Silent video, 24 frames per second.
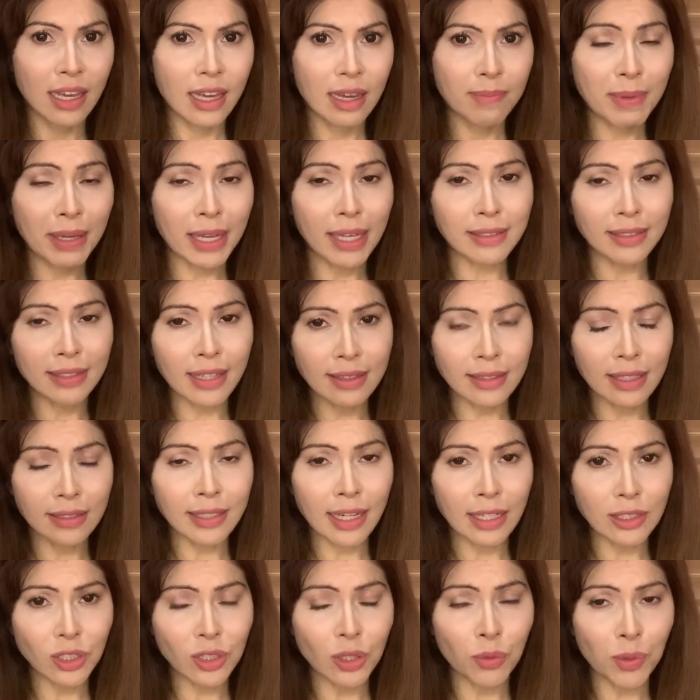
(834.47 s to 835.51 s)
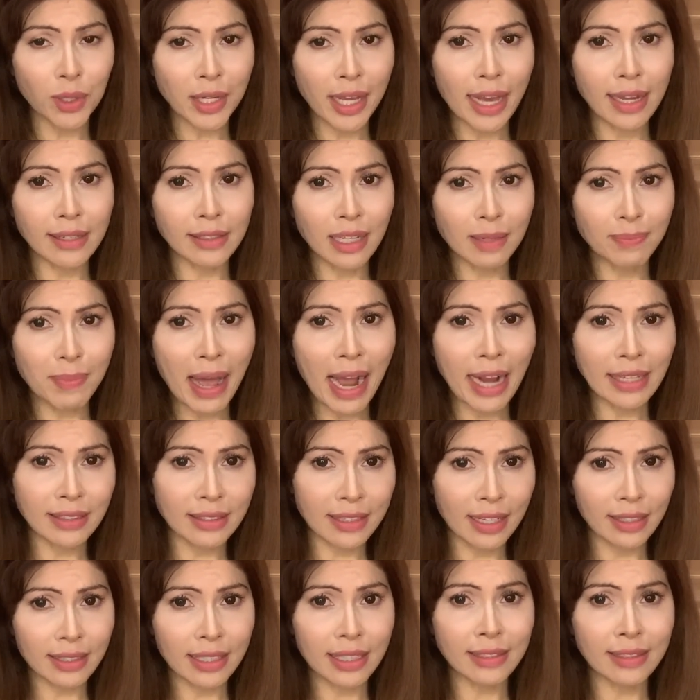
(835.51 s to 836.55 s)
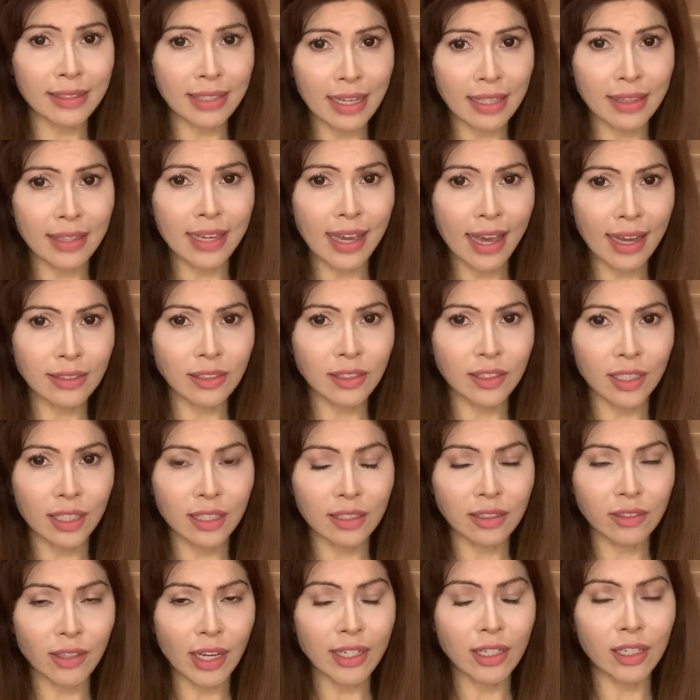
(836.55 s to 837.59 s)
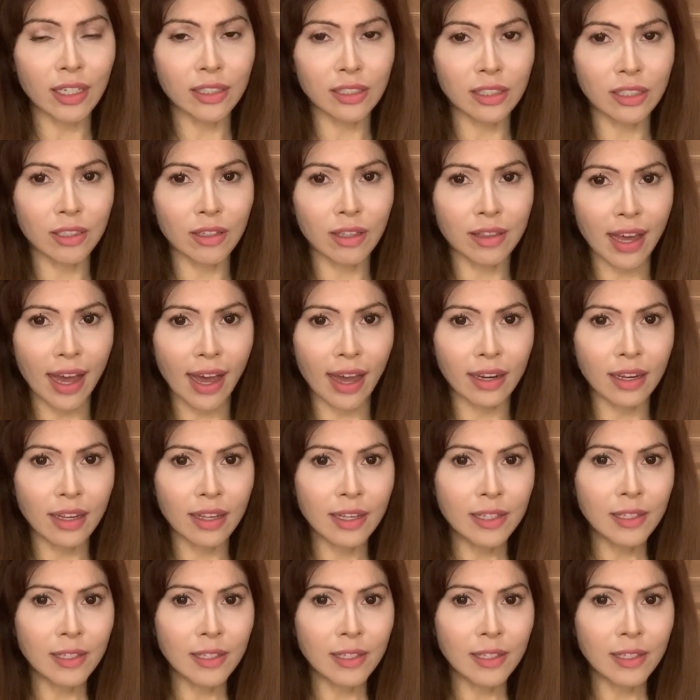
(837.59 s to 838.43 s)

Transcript: because then the tester would end up accidentally seeing the answer. So I couldn't do that.